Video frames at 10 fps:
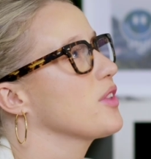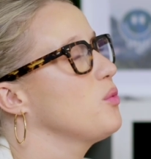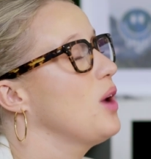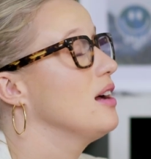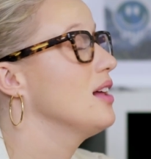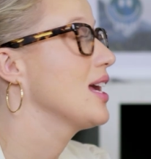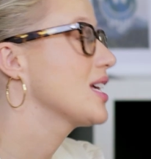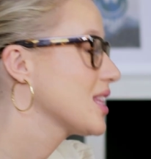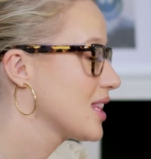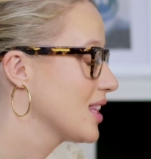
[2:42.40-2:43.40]
Well, I
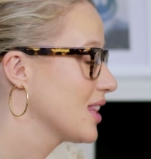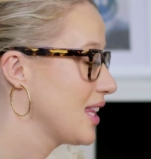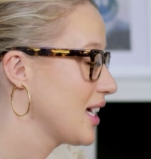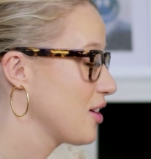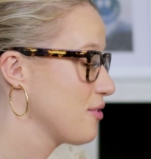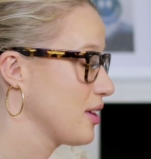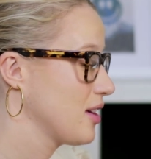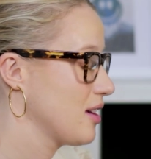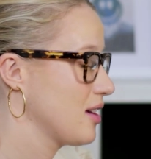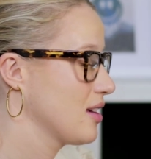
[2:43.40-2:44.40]
can think of
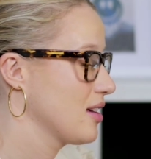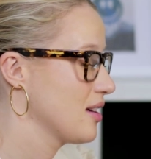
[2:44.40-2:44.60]
a